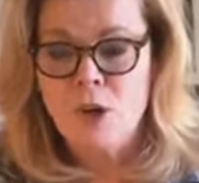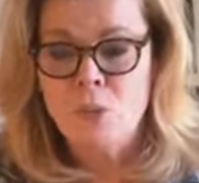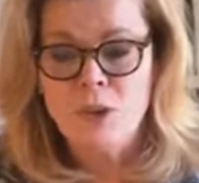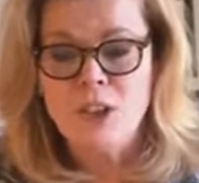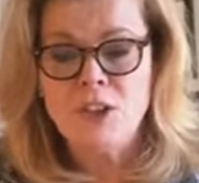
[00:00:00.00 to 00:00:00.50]

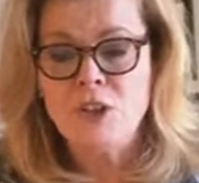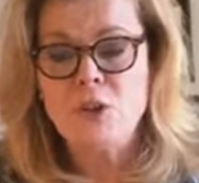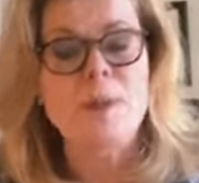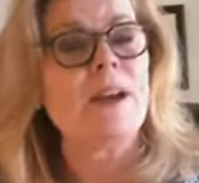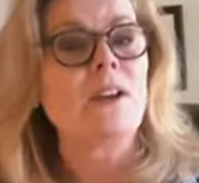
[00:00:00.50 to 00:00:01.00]
What are you going to do
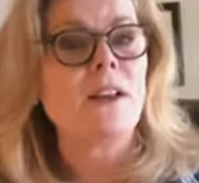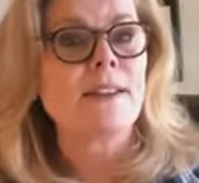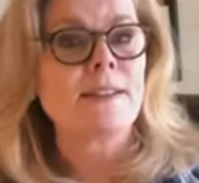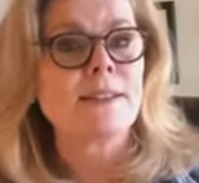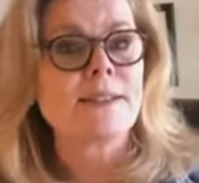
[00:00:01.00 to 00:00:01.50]
about all
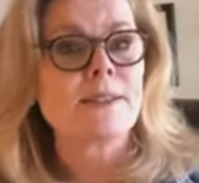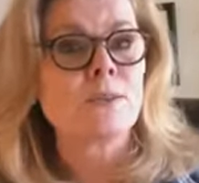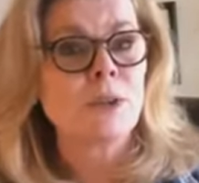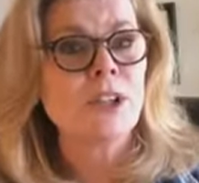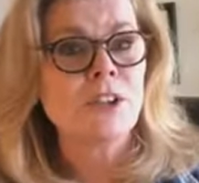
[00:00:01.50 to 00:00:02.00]
of this?
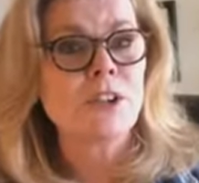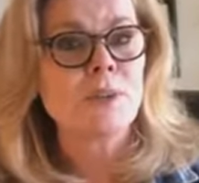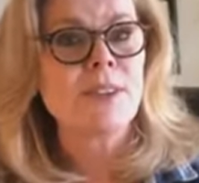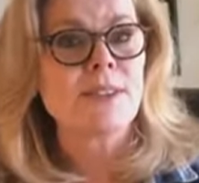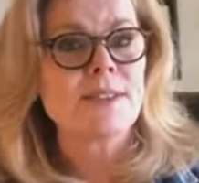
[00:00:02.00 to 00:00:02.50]
What are you going to do
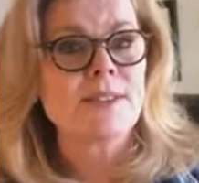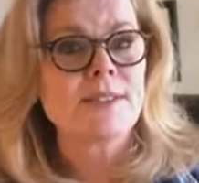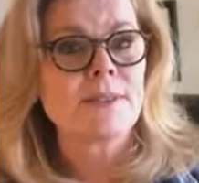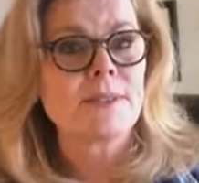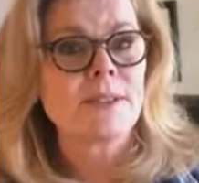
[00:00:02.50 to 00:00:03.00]
with this?